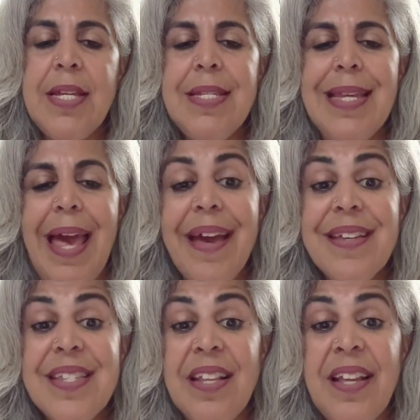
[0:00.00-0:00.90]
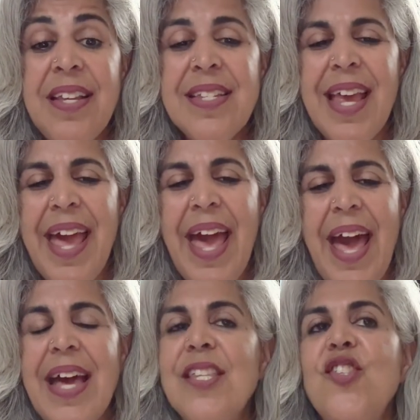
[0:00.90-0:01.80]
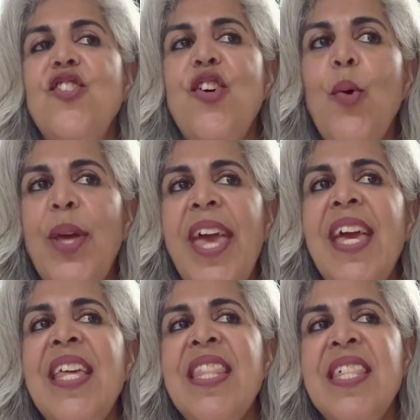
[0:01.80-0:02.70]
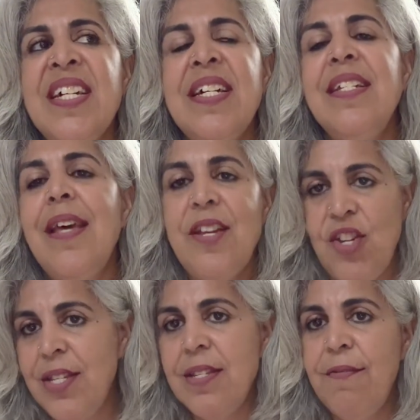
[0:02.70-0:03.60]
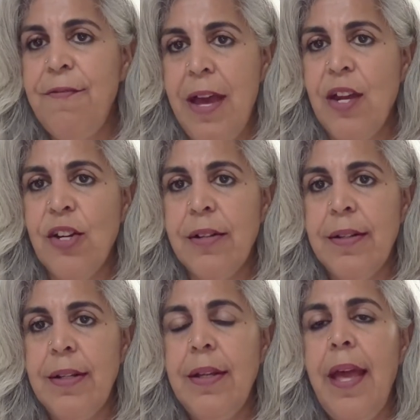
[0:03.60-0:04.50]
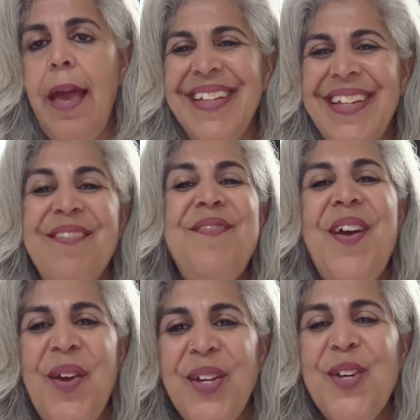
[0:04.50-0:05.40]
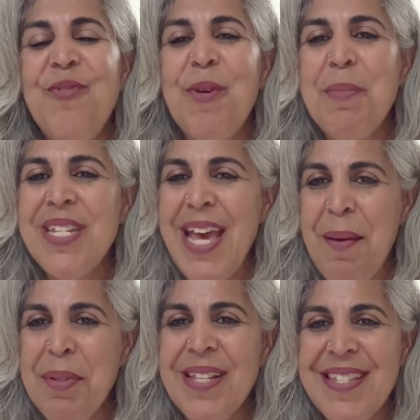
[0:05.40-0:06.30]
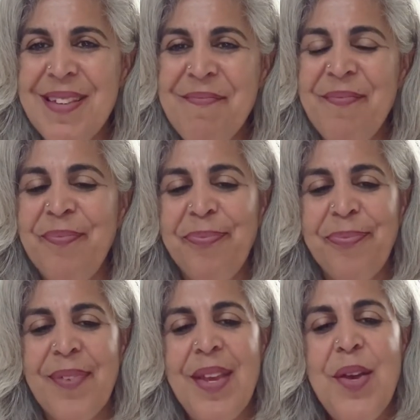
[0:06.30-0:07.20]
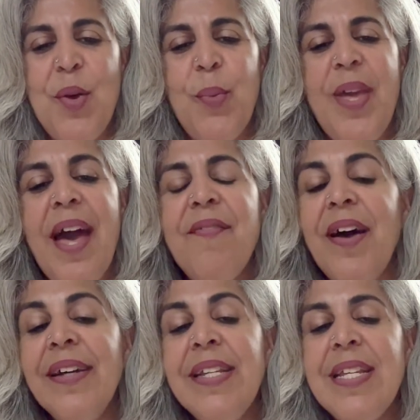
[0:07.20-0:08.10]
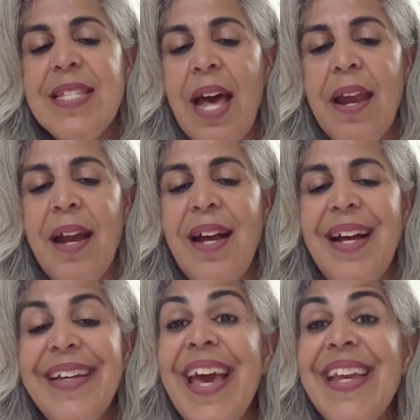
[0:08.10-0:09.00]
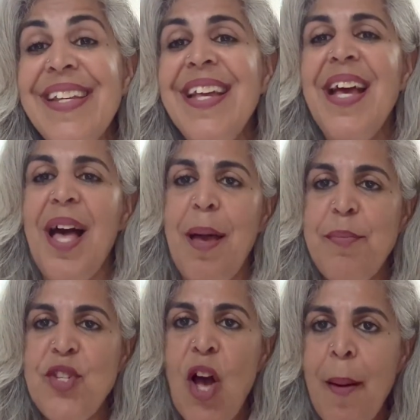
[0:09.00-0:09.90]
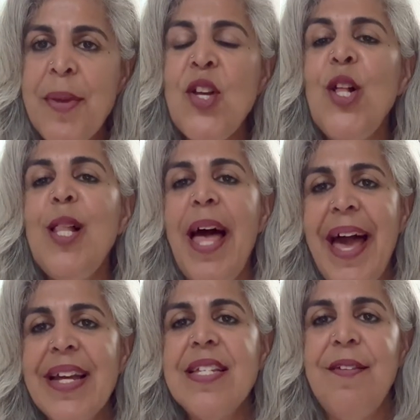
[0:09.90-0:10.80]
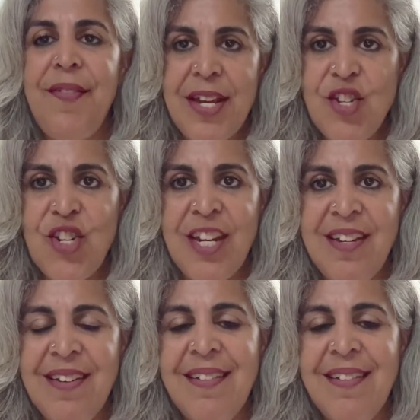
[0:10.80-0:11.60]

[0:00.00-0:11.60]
is excellent at stoking the digestive fire. Very good for metabolism. We have Agnisara, again, abdominal activation.